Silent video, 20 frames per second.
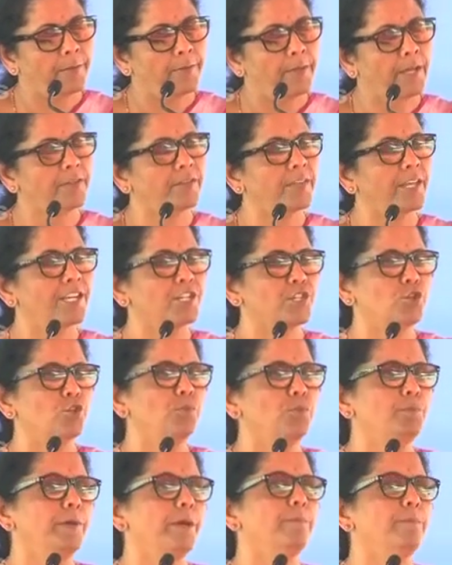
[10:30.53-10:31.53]
that there
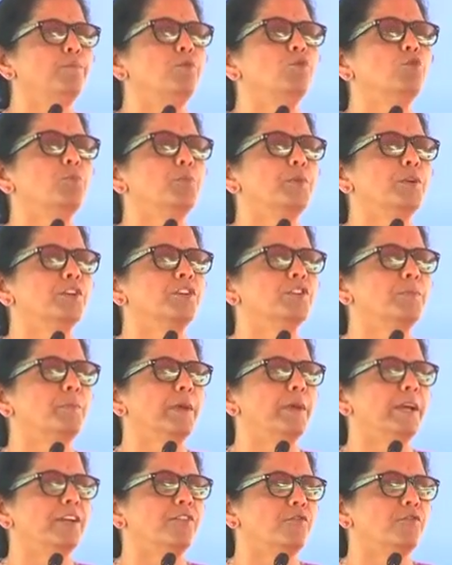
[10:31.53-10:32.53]
should be a blueprint
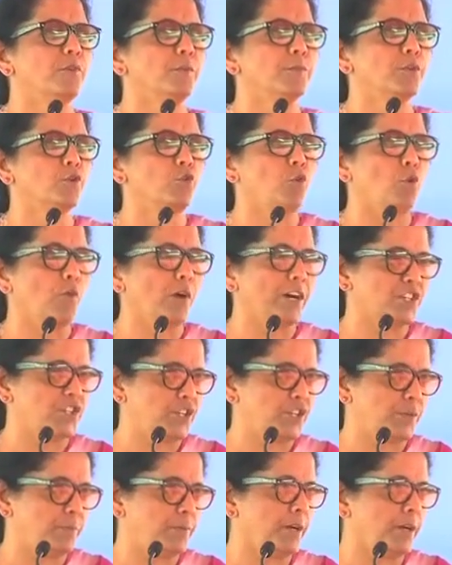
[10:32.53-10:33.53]
made from the Goa
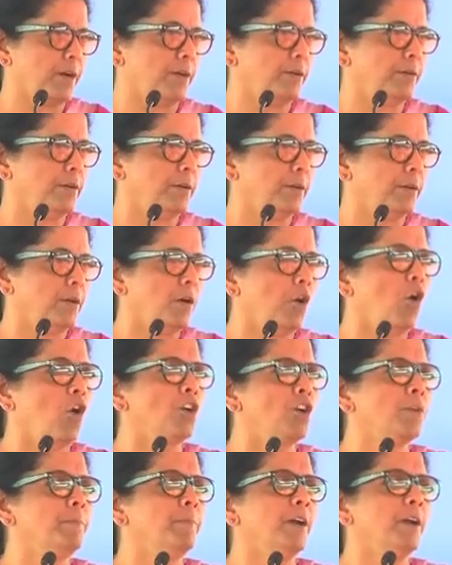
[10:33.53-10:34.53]
Shipyard
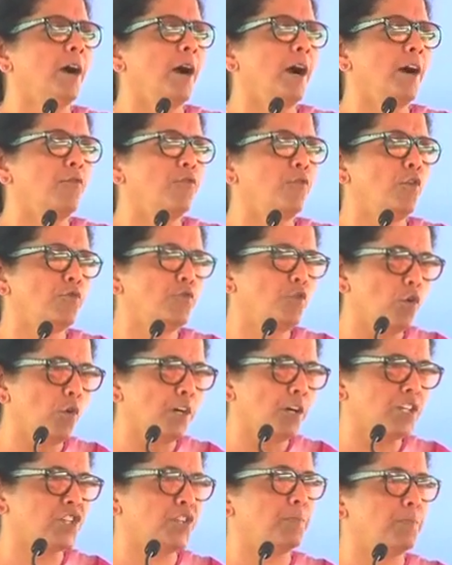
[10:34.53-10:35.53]
on behalf of
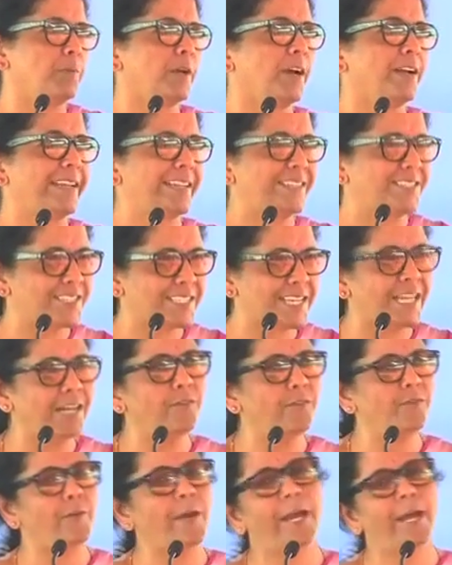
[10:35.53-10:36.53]
Goa Shipyard
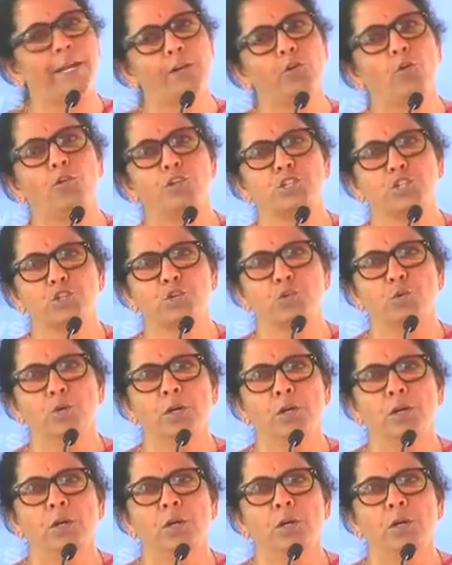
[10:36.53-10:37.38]
itself and also